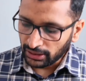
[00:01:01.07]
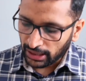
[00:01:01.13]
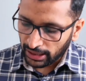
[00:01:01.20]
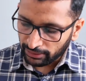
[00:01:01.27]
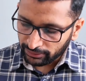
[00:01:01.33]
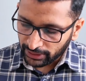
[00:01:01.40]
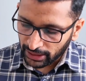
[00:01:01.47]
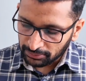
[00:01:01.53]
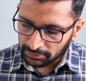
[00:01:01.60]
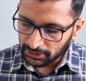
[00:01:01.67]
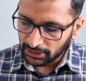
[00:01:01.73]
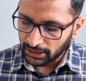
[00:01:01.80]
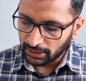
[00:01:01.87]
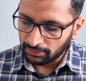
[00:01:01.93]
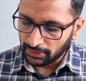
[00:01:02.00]
I have kept the
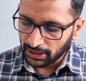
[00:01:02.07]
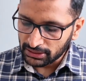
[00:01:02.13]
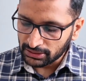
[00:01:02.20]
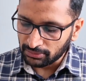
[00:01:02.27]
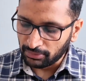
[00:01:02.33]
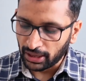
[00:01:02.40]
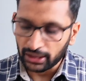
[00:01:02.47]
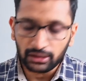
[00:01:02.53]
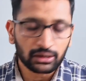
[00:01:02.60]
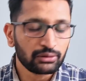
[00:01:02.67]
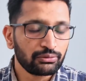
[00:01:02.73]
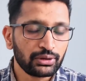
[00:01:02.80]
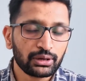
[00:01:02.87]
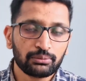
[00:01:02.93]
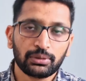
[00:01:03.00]
name as a
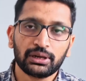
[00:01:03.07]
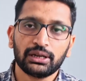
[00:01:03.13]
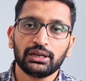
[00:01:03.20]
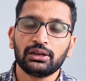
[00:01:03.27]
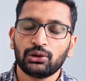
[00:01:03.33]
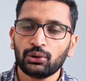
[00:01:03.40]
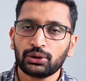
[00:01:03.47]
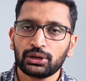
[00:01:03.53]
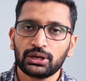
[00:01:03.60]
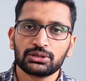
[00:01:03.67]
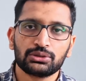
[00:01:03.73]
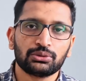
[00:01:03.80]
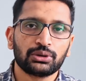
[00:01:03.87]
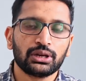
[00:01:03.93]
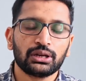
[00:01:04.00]
myconfig, but in your
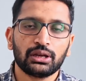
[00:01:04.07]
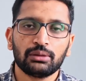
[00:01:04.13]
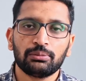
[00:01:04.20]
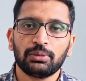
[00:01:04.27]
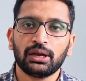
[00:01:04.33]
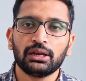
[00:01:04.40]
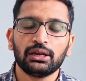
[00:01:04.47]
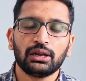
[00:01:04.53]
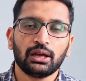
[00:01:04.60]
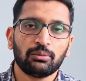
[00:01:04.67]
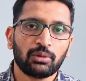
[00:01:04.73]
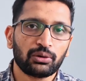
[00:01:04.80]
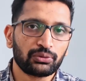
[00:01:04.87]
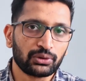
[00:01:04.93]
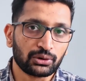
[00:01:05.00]
case, you can keep any
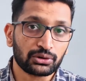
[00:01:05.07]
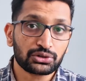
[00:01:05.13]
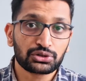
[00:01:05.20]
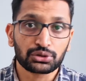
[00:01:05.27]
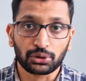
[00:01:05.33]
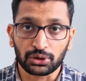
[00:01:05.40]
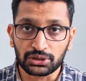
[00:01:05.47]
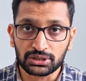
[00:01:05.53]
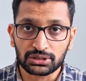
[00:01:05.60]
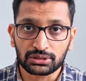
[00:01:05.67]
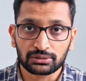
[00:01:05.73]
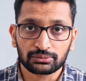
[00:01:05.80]
name of your choice.